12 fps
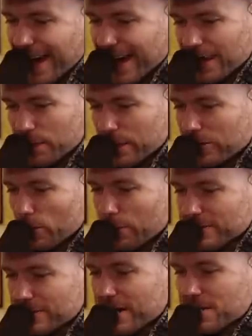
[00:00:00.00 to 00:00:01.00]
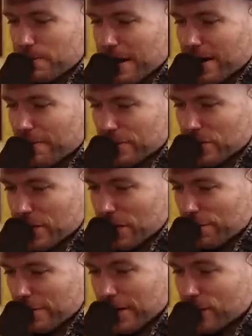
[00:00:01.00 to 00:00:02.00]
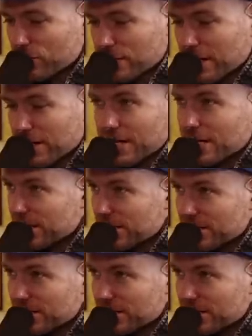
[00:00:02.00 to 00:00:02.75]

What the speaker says: And he picked up a sliced pan off the shelf and he just started eating